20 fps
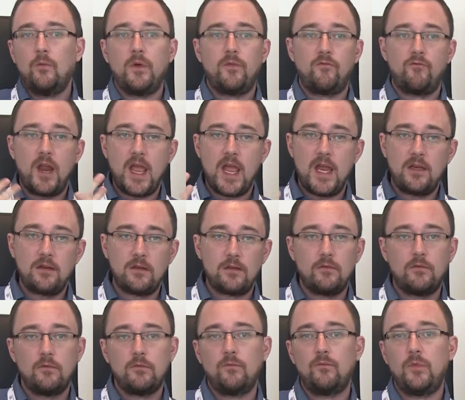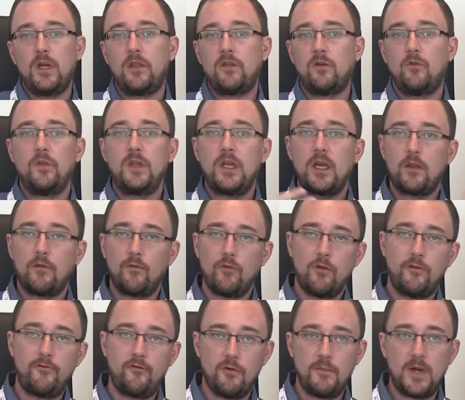with Red, with all the other
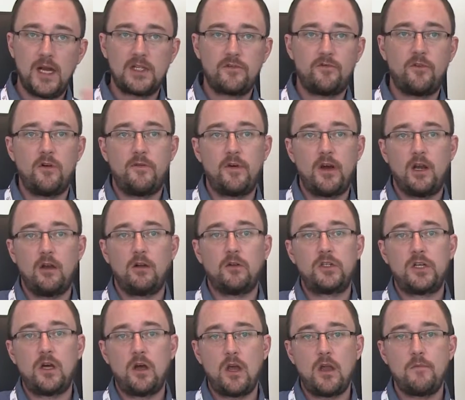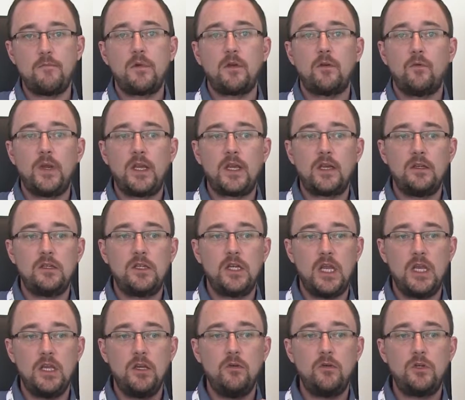RAW formats for a very long time. We
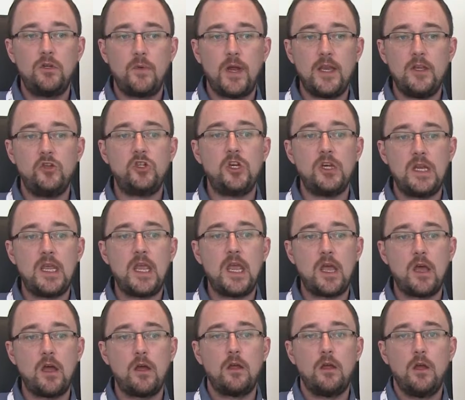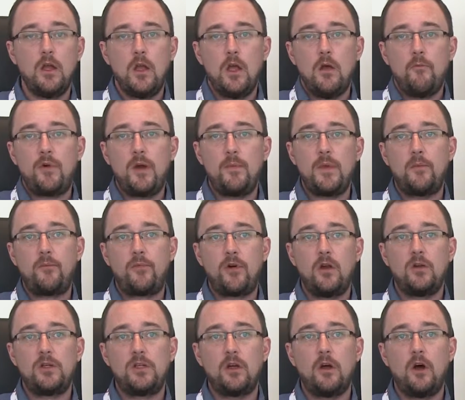continue to engineer Premiere
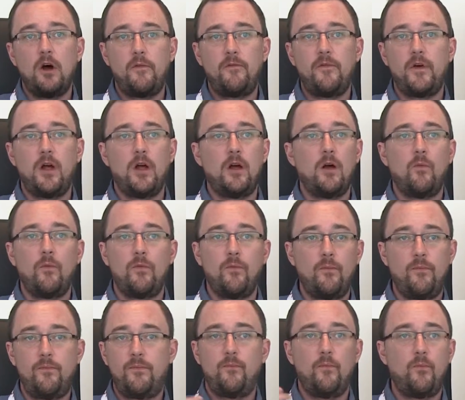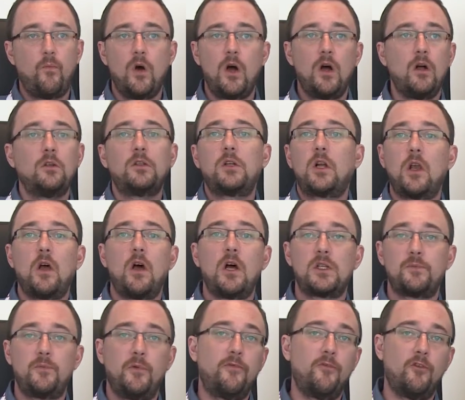Pro to offer
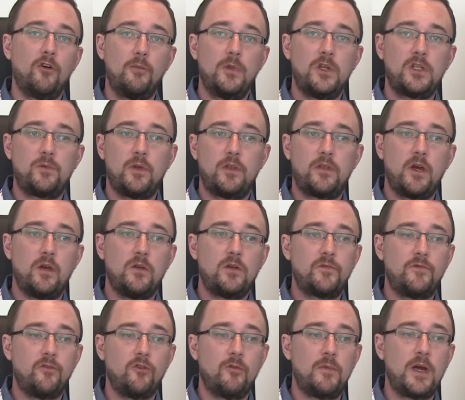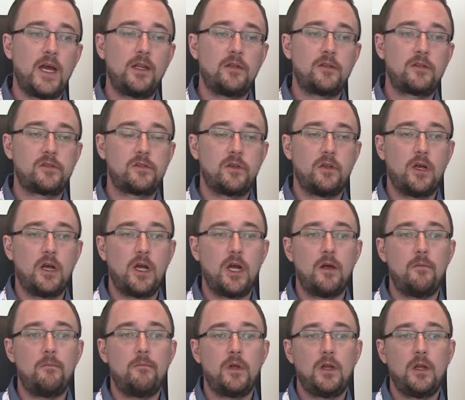world-class performance with those formats.
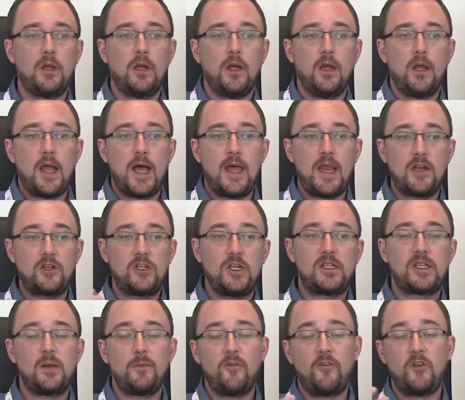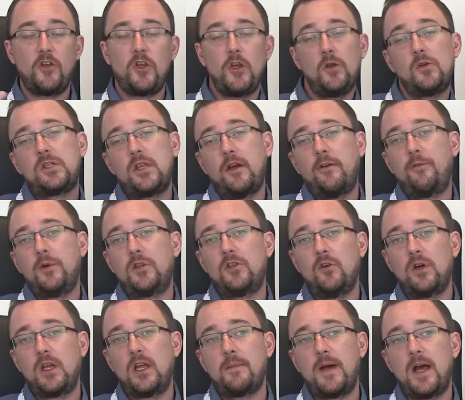And actually some of the new stuff we're
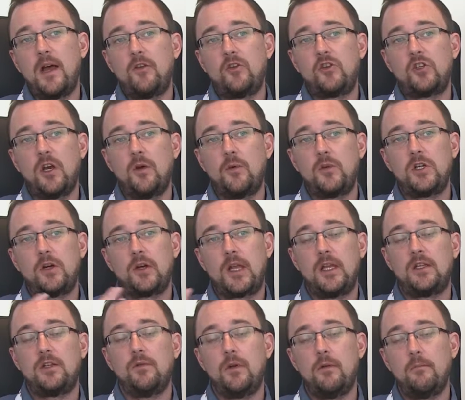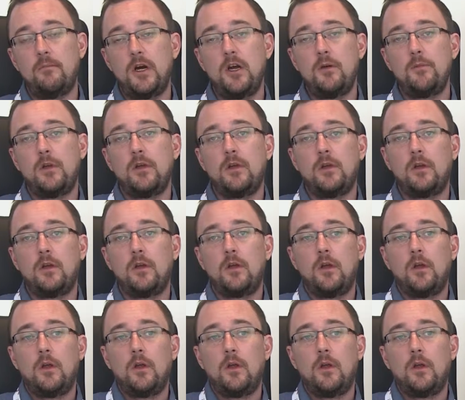talking about at the show, which I'll get to in a moment,